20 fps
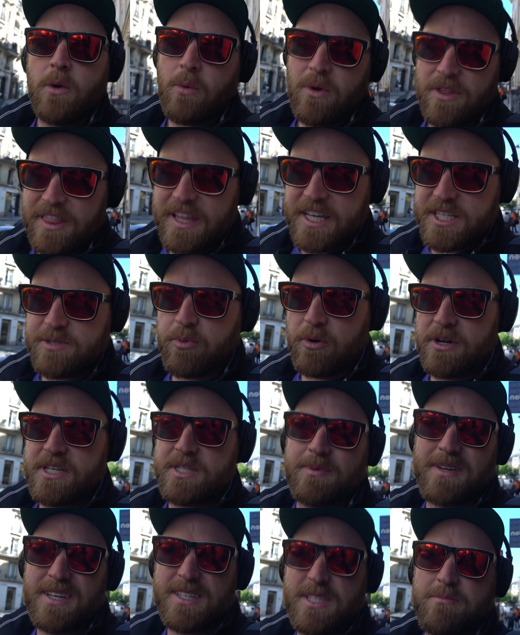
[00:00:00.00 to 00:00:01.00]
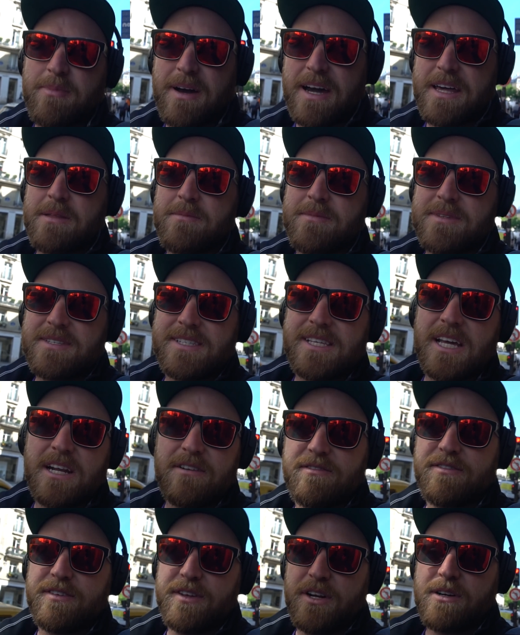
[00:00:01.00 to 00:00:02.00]
they're worth less points because you buy them instead
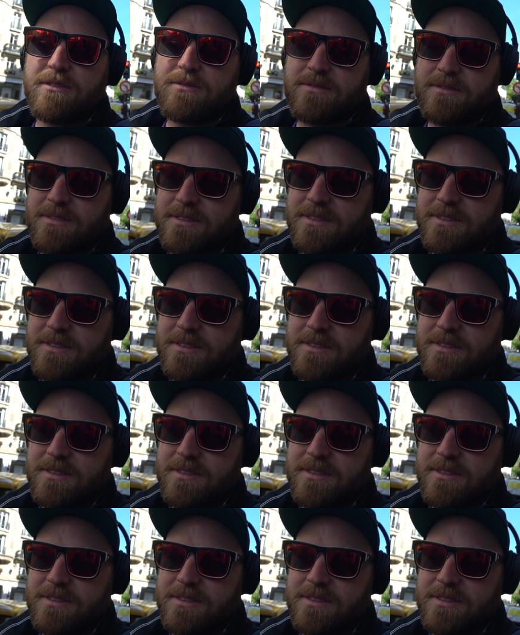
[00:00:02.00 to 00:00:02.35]
of, you know,